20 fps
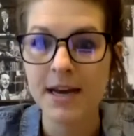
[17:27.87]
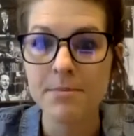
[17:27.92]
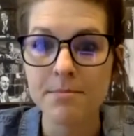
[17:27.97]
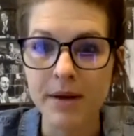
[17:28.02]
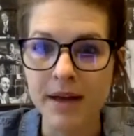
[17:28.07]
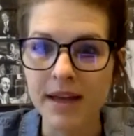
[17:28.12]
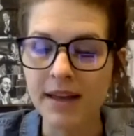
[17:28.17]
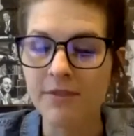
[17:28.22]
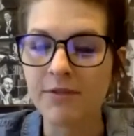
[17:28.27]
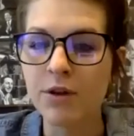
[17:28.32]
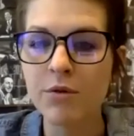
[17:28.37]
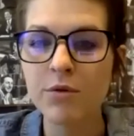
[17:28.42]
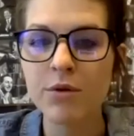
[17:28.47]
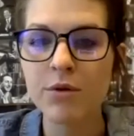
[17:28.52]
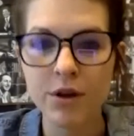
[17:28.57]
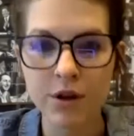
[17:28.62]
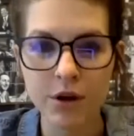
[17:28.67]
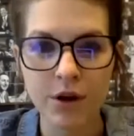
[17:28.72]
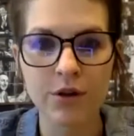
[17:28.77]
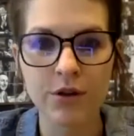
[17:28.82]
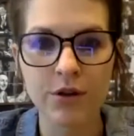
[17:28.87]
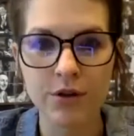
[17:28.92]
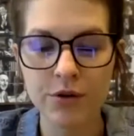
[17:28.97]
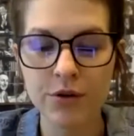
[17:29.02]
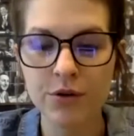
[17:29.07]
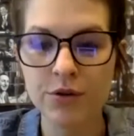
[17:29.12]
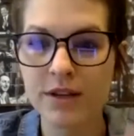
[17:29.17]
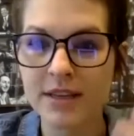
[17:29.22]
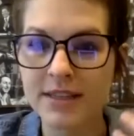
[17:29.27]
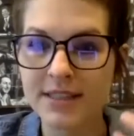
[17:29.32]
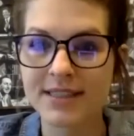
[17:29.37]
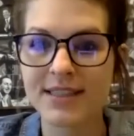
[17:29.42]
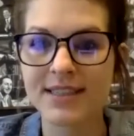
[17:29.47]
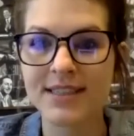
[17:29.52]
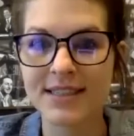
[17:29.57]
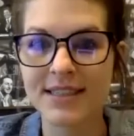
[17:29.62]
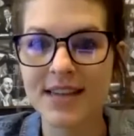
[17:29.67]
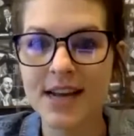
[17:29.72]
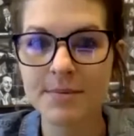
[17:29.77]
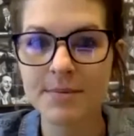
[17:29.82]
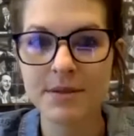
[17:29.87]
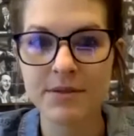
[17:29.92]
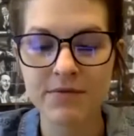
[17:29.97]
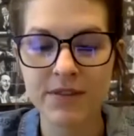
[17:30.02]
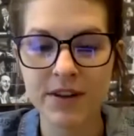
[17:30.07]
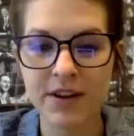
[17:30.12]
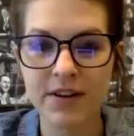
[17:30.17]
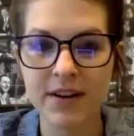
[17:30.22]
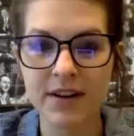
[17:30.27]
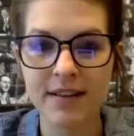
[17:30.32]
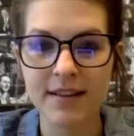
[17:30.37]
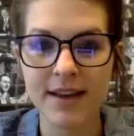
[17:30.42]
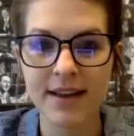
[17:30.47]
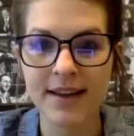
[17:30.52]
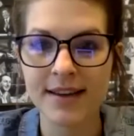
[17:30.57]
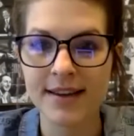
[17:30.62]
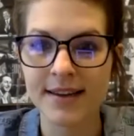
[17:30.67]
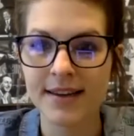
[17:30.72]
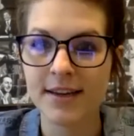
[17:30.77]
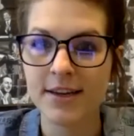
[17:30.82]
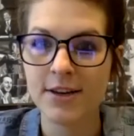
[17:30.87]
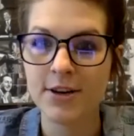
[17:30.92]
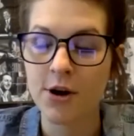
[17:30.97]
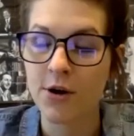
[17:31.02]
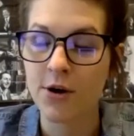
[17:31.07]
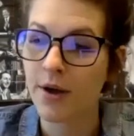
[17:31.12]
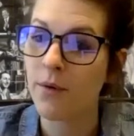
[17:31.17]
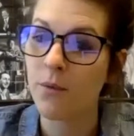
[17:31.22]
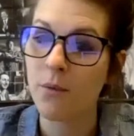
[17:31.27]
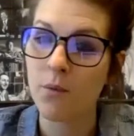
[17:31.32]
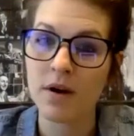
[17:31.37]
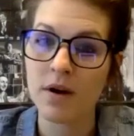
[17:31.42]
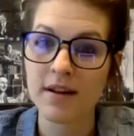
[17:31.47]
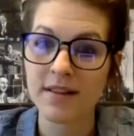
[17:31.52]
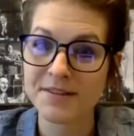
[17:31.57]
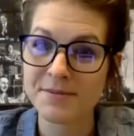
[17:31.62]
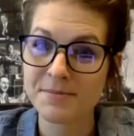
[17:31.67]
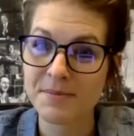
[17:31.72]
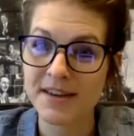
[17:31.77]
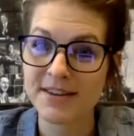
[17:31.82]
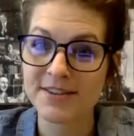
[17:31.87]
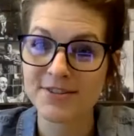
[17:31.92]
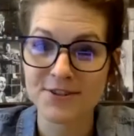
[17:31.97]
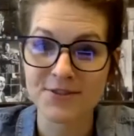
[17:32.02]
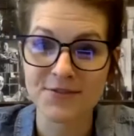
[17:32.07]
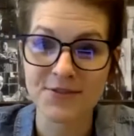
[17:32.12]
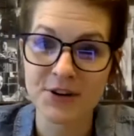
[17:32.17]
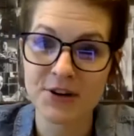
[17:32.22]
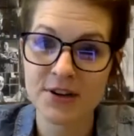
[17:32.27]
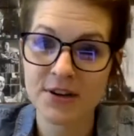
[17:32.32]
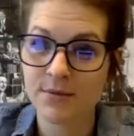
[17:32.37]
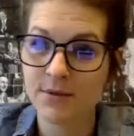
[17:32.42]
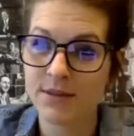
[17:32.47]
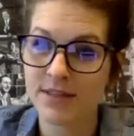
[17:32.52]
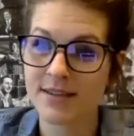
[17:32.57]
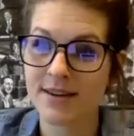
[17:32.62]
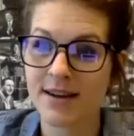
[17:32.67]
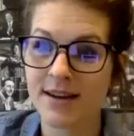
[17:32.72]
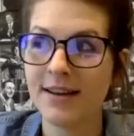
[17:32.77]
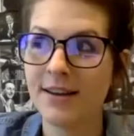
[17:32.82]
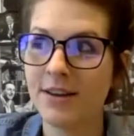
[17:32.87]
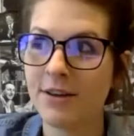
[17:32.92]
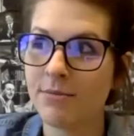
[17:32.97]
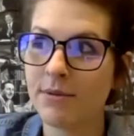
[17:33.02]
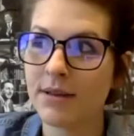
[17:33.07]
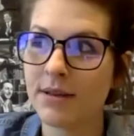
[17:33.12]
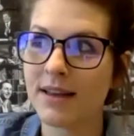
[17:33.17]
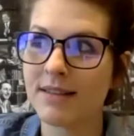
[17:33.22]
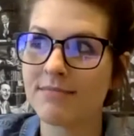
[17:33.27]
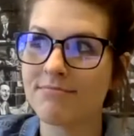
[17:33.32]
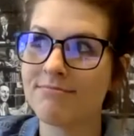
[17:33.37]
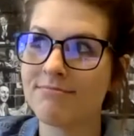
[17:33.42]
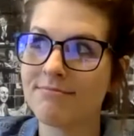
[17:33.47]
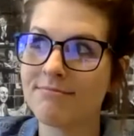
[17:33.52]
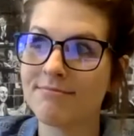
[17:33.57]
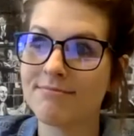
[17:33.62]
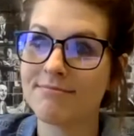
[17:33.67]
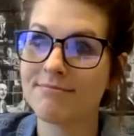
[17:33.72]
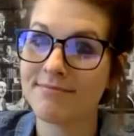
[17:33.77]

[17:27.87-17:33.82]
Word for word: But if you were to go through these six steps and figure out like, okay, what on this page is converting, what's not, you'd be like, hmm,